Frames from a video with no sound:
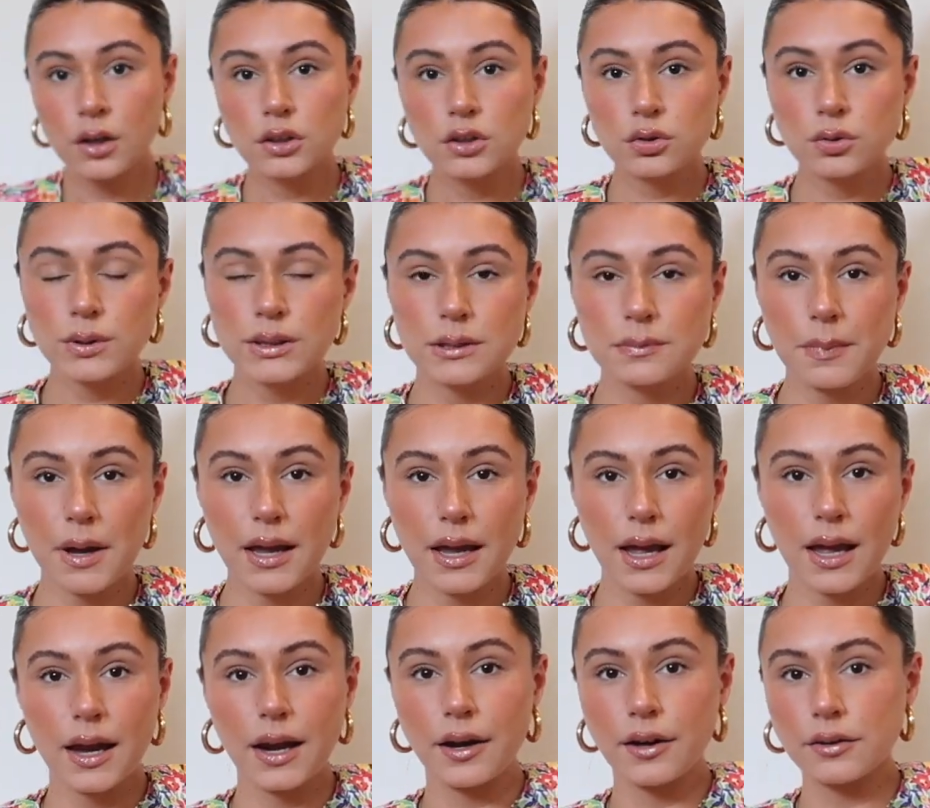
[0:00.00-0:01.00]
Twist my
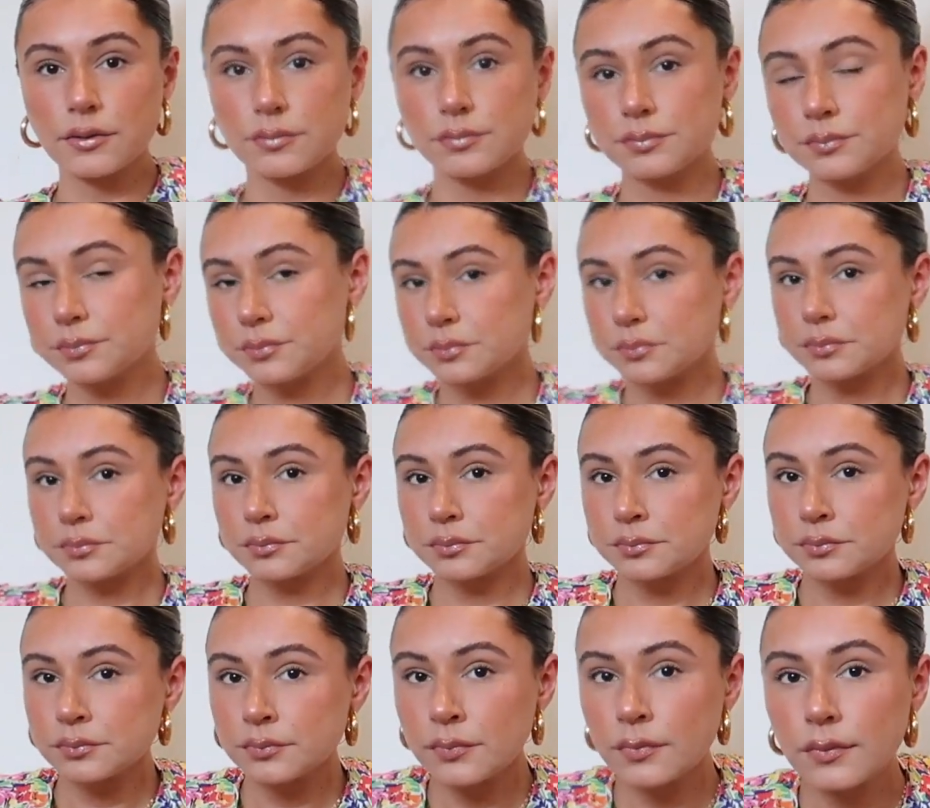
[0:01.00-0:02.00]
hair
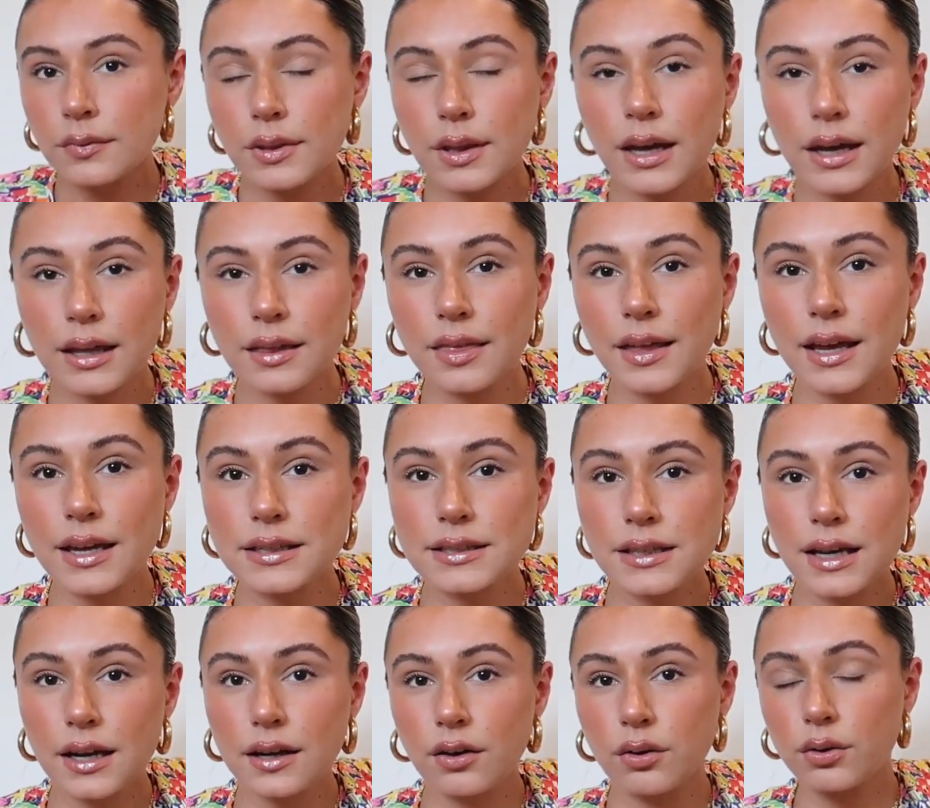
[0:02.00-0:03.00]
like this.
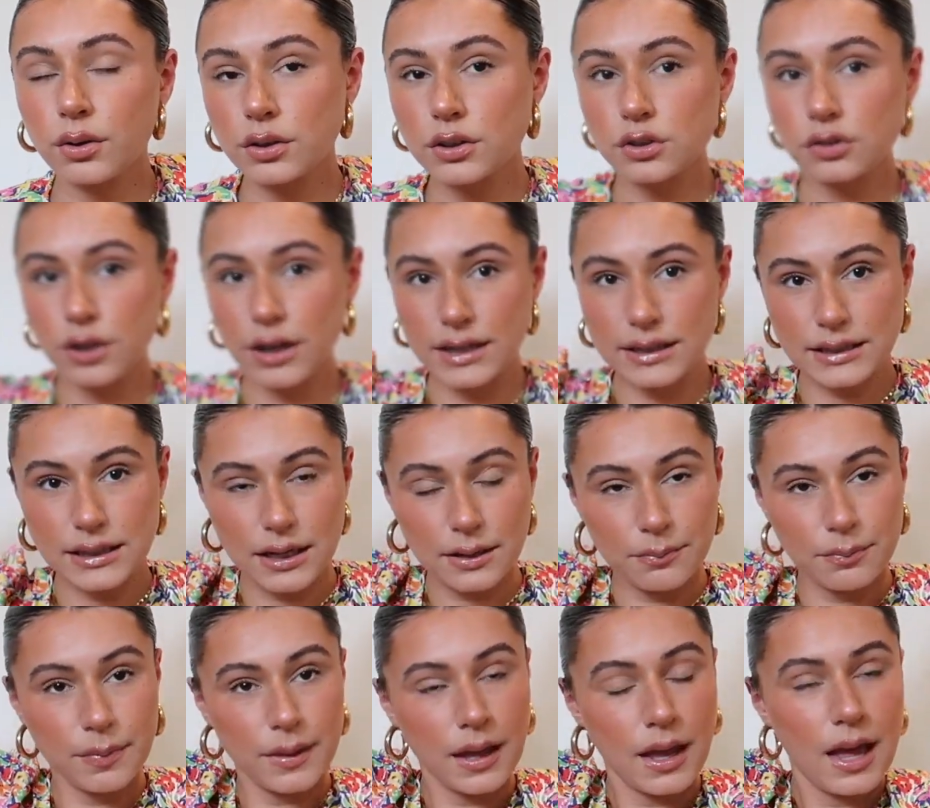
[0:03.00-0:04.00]
I know it looks
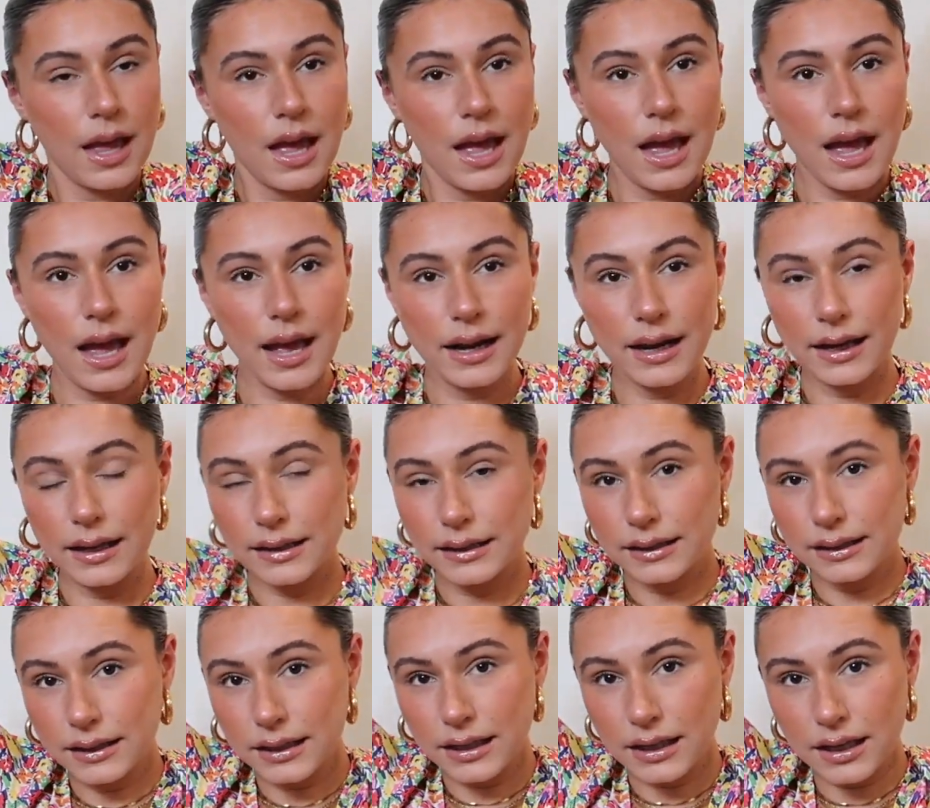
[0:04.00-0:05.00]
crazy, and I
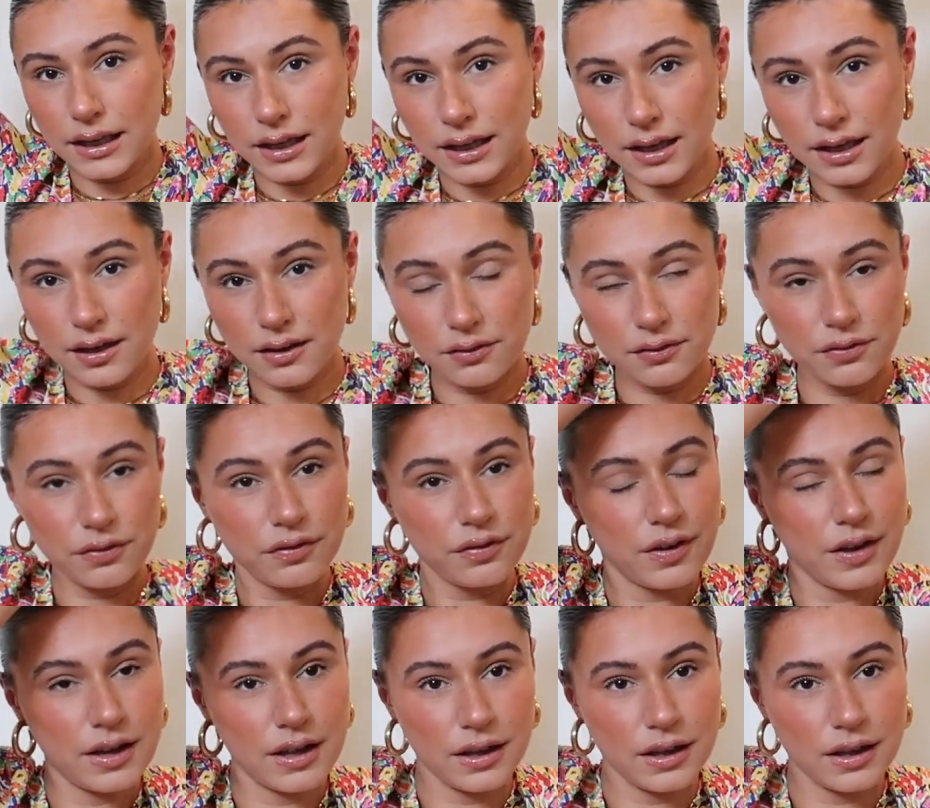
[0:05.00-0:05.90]
leave